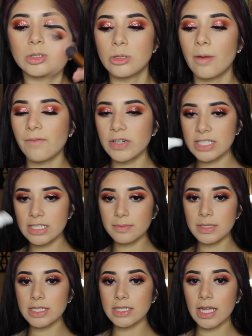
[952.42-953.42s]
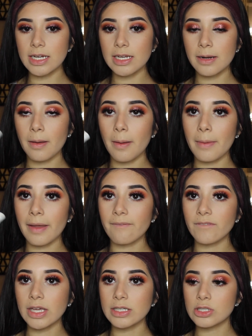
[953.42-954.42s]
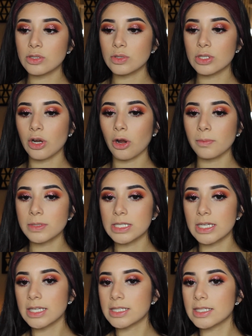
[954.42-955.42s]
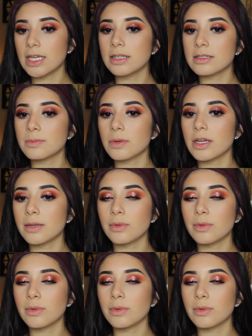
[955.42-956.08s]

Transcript: So I'm first going to be setting my base using Urban Decay setting spray.